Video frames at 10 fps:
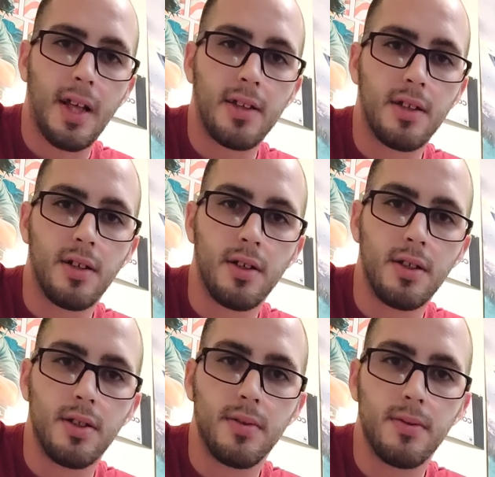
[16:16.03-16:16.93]
the
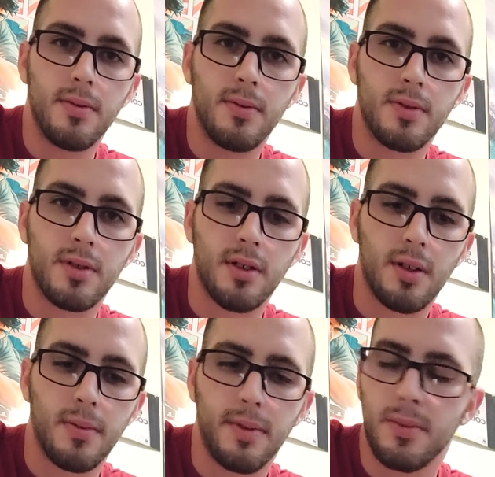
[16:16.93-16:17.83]
hoodie was a little
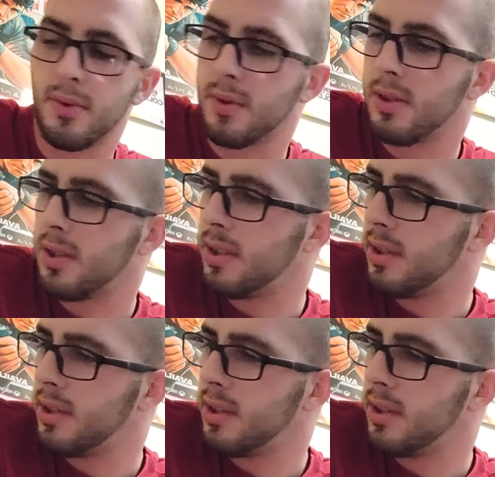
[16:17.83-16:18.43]
bit more.